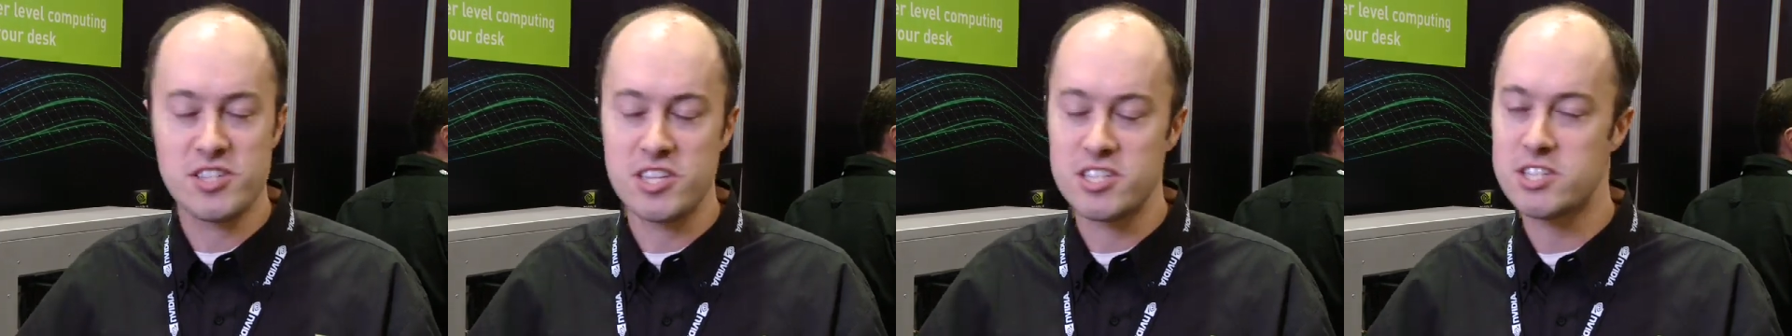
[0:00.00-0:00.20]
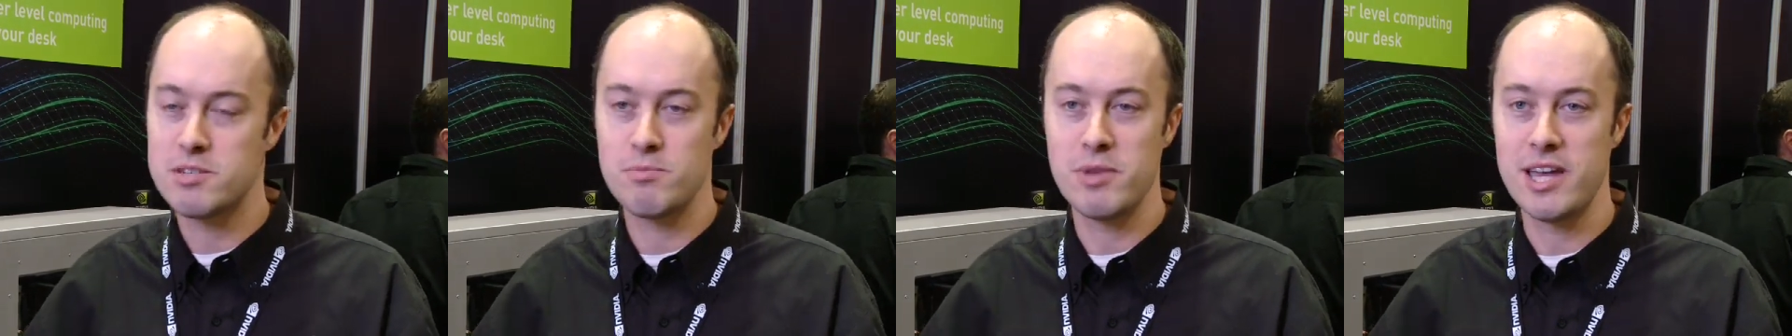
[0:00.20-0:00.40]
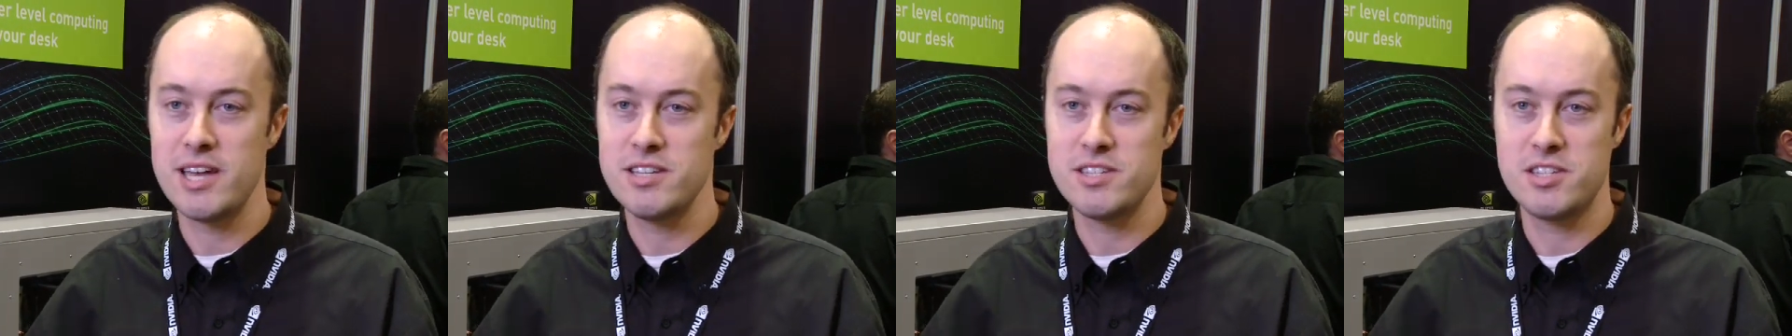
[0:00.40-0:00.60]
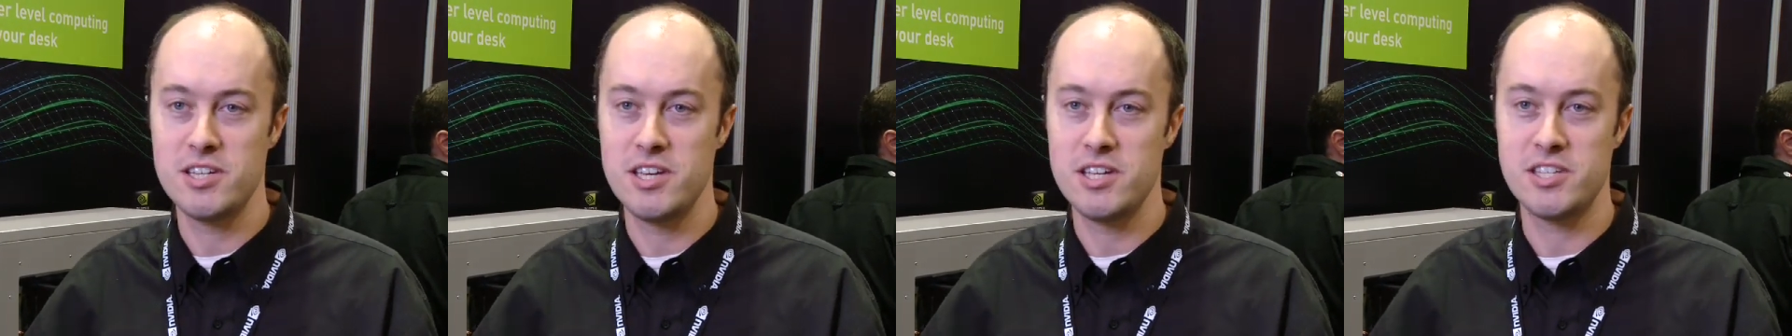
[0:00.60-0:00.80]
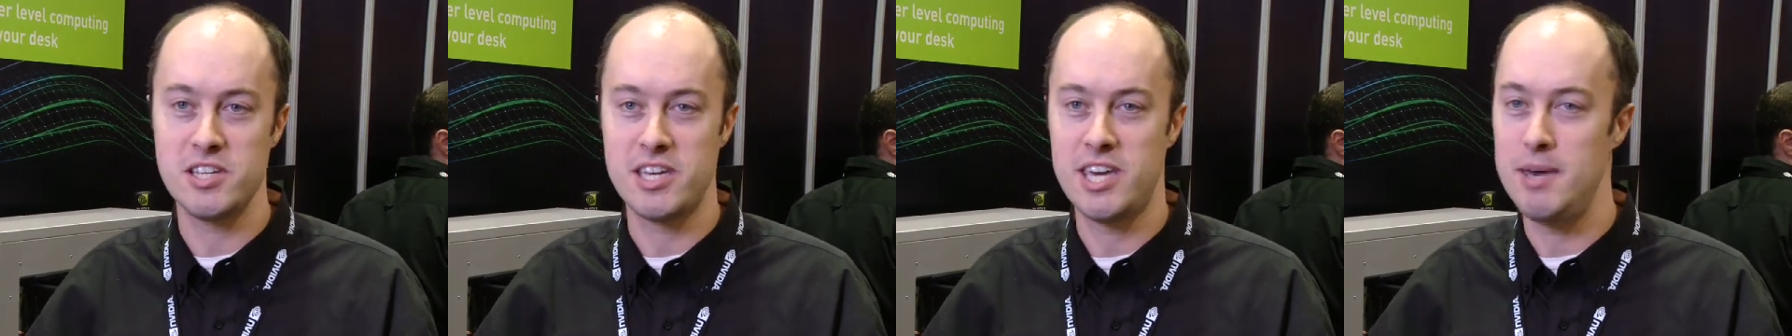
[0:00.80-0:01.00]
system
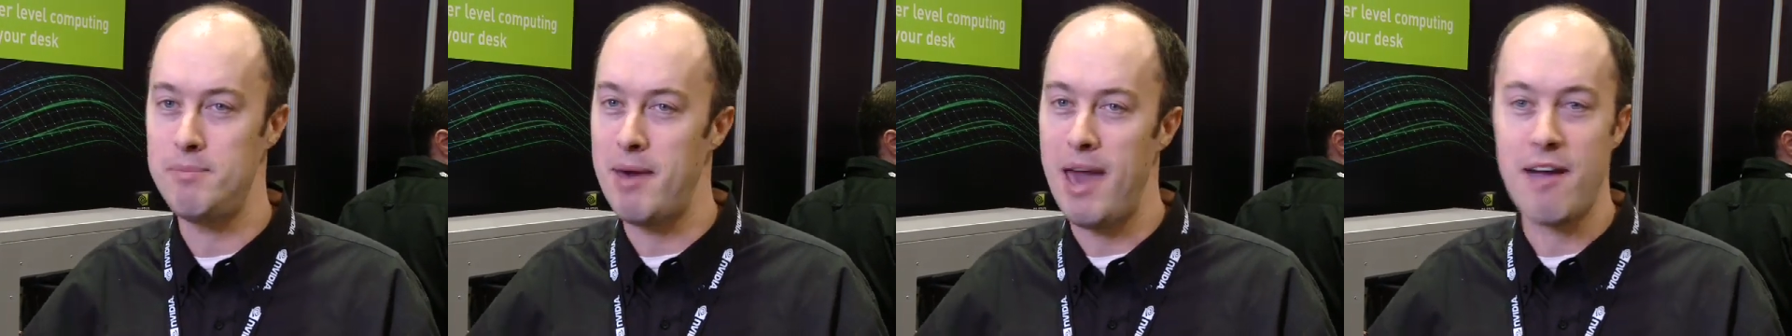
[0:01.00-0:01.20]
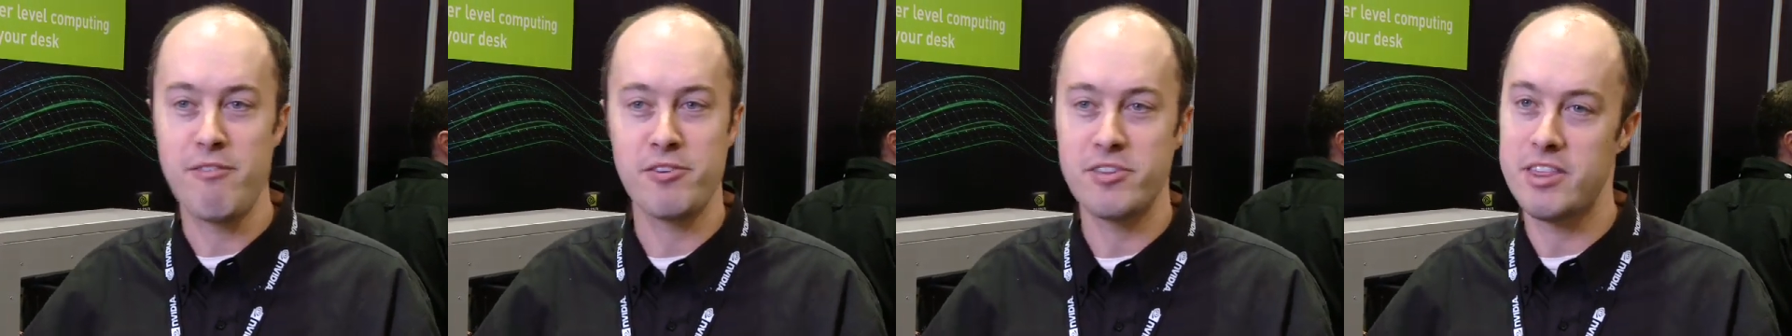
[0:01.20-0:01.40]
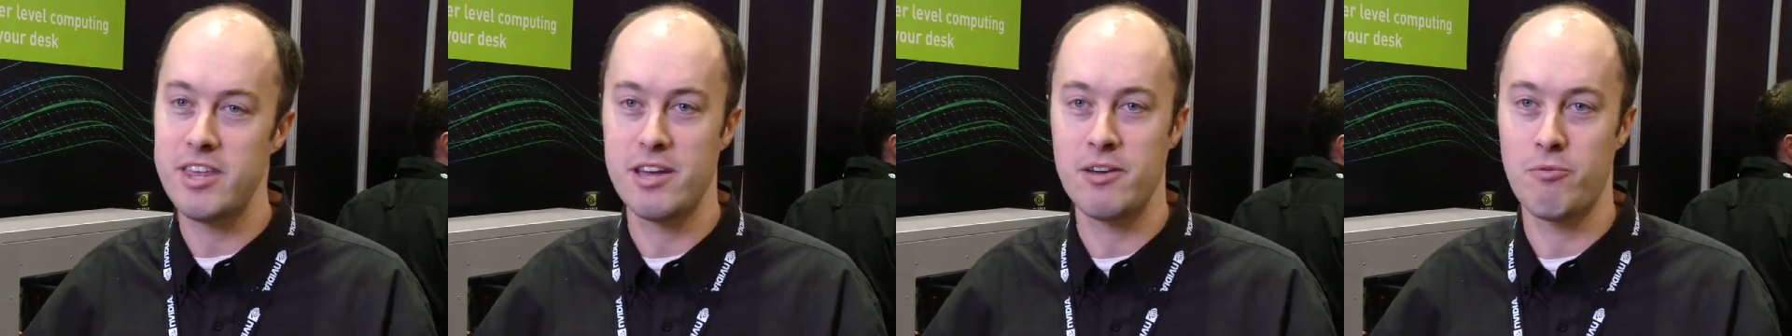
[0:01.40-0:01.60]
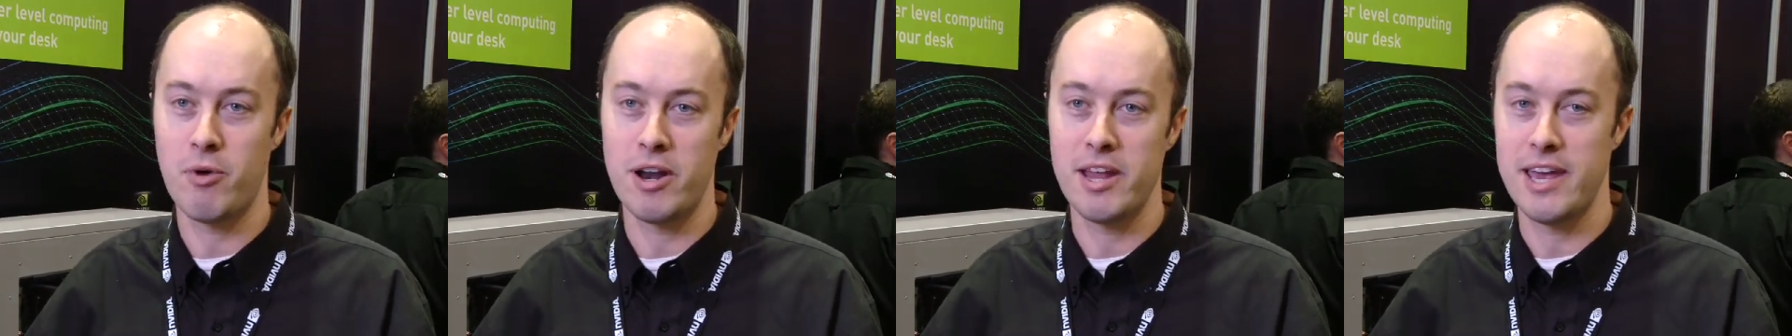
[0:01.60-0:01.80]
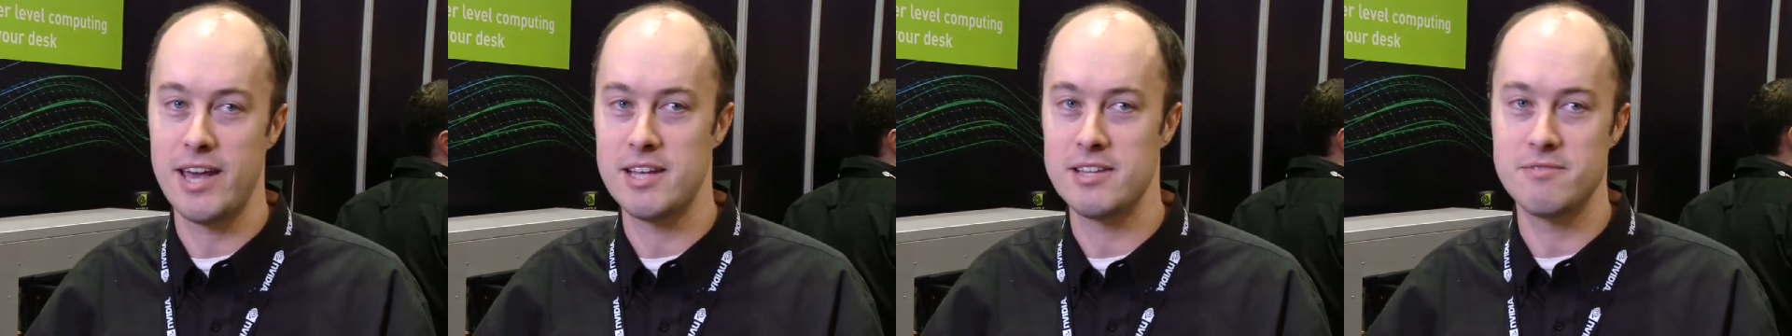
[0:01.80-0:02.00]
latencies and keep everything
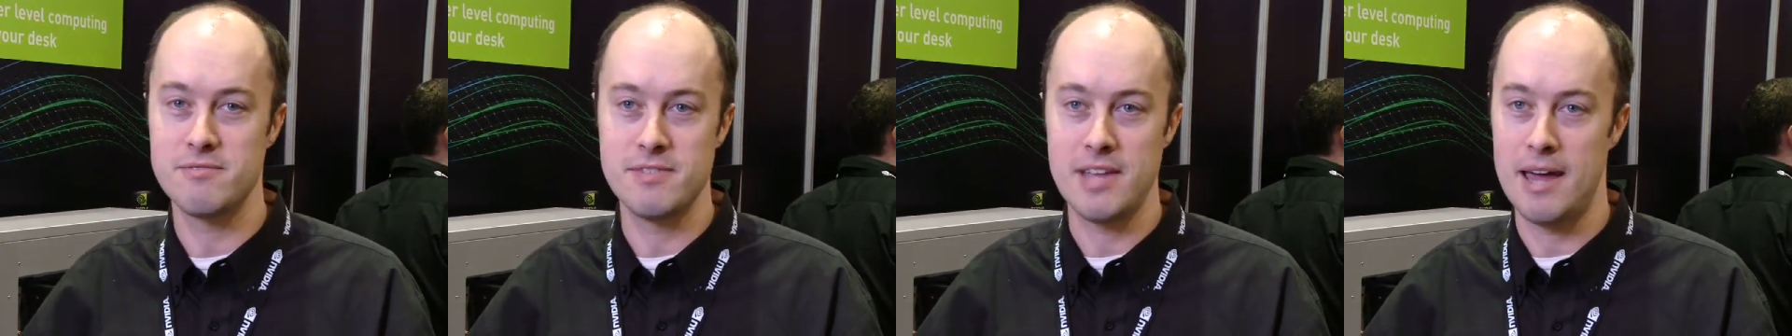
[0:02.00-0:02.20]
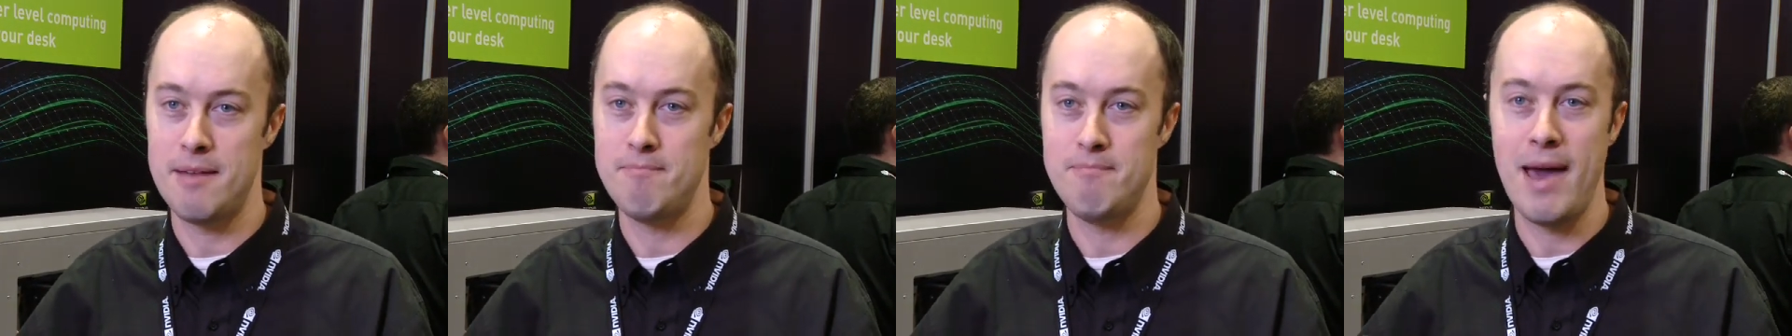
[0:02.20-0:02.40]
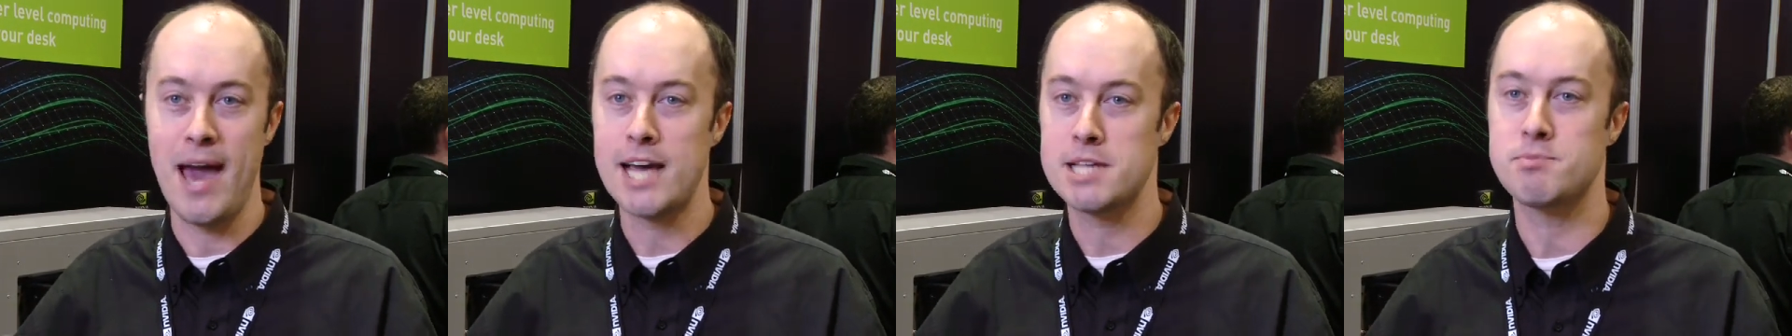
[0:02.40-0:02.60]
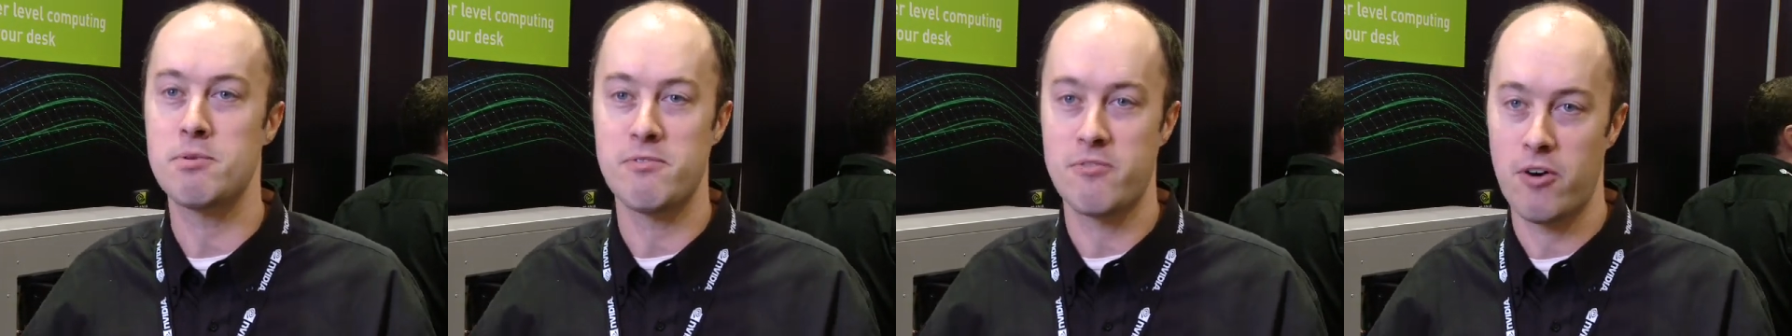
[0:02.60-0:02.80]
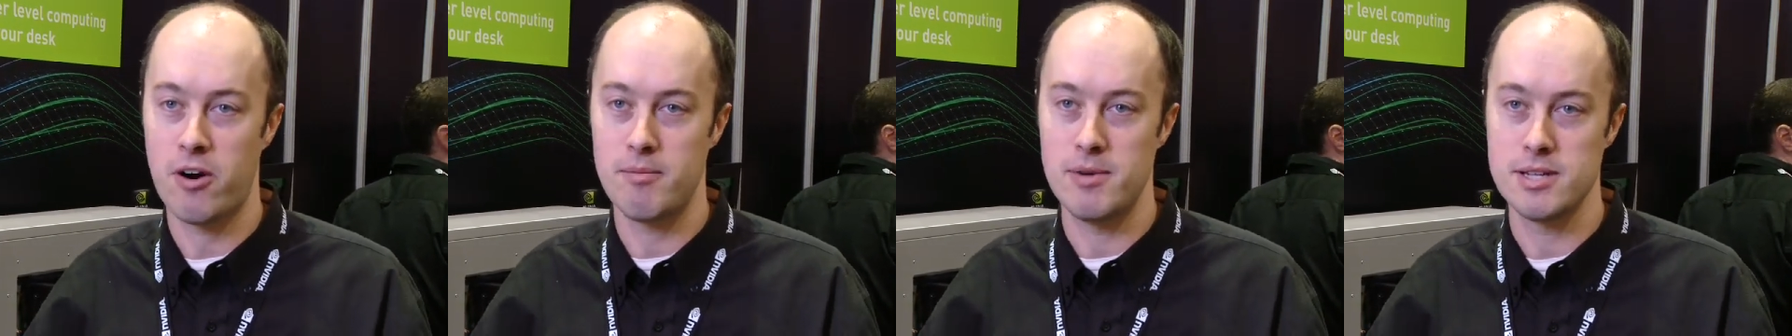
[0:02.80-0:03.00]
running at max
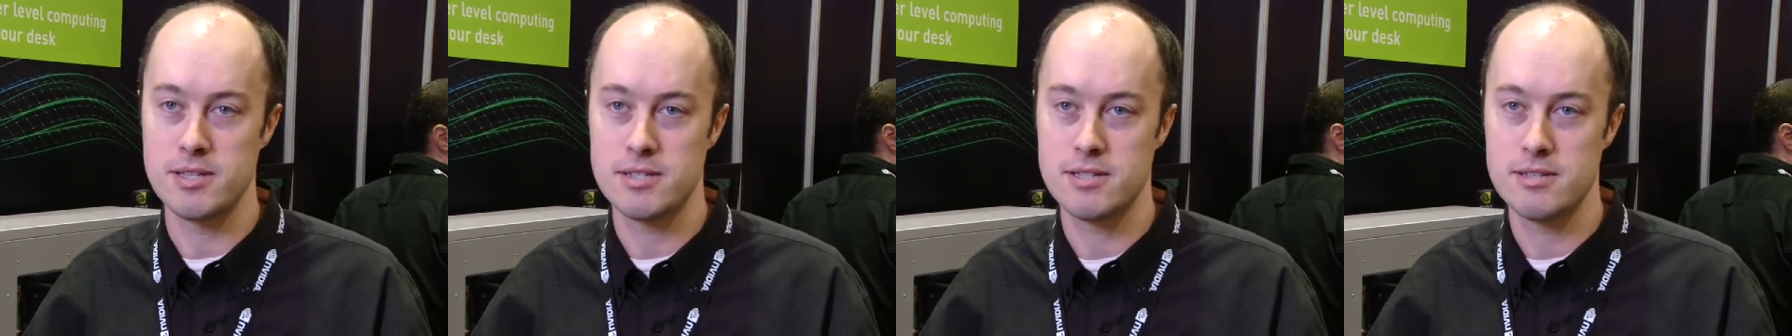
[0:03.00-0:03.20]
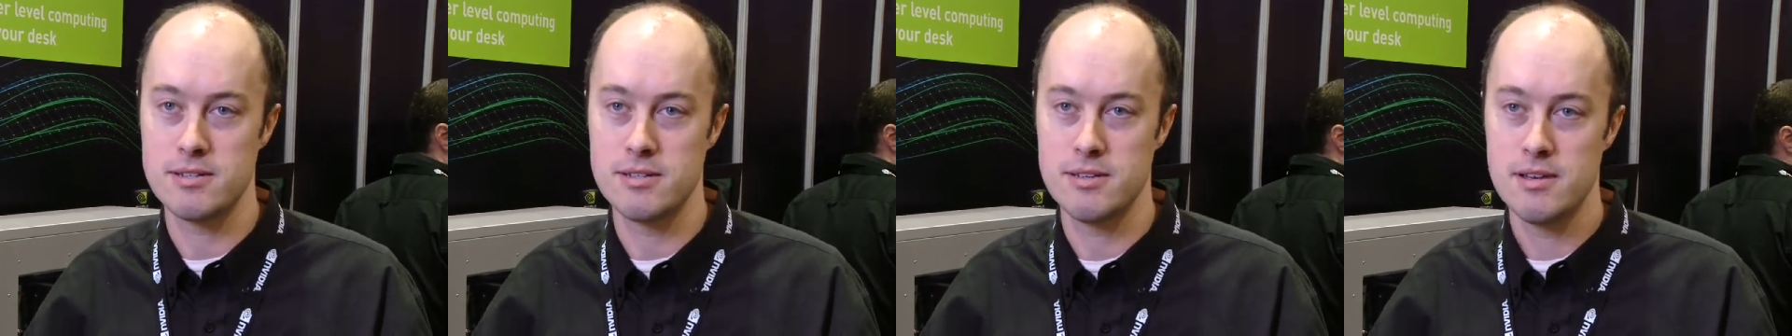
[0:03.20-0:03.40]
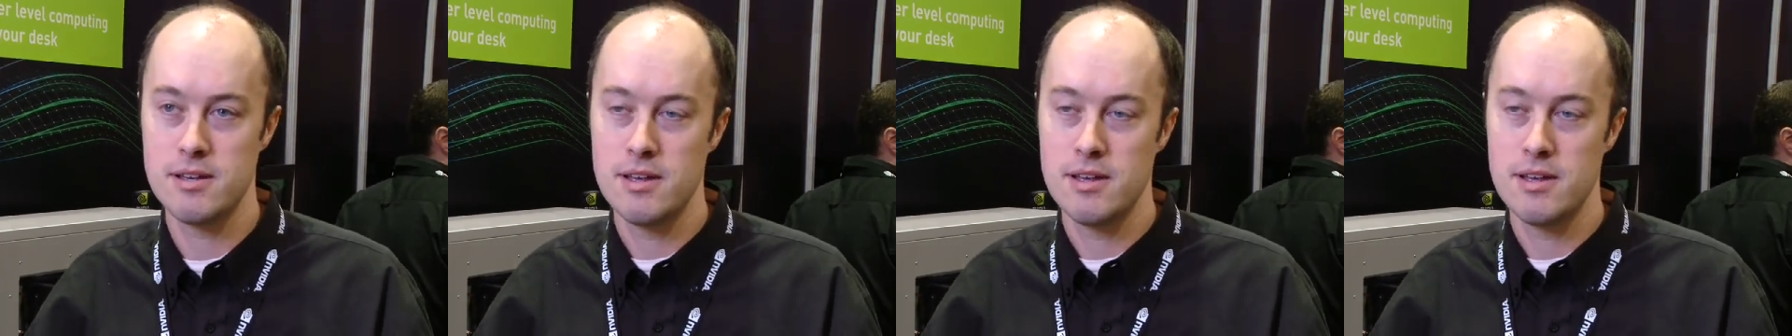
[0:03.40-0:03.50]
performance.